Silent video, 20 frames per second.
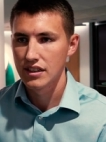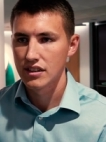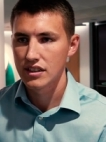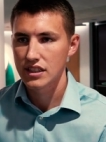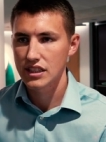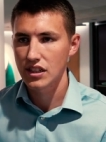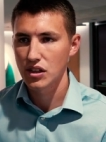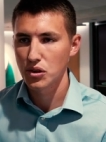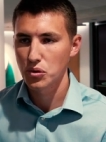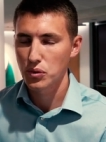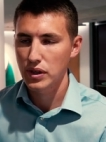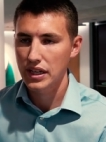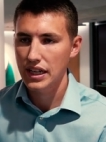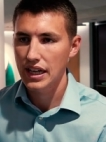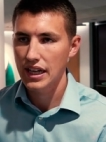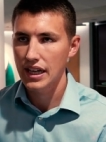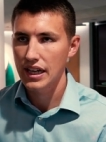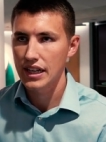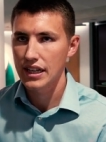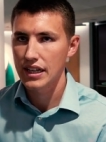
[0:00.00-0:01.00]
So we
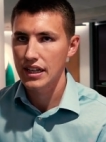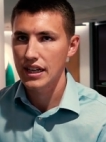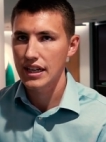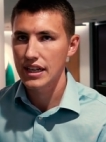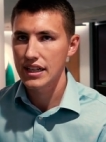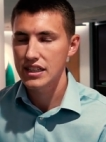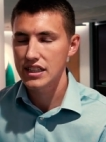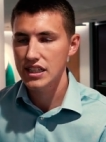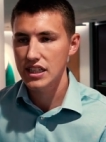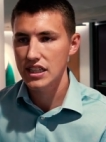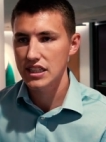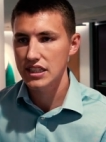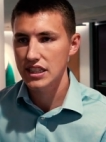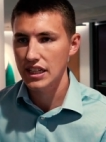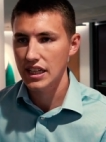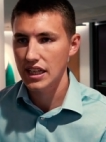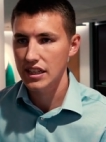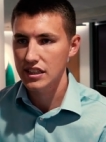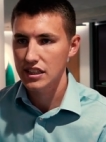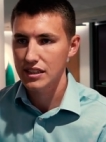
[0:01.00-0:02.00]
are assisting and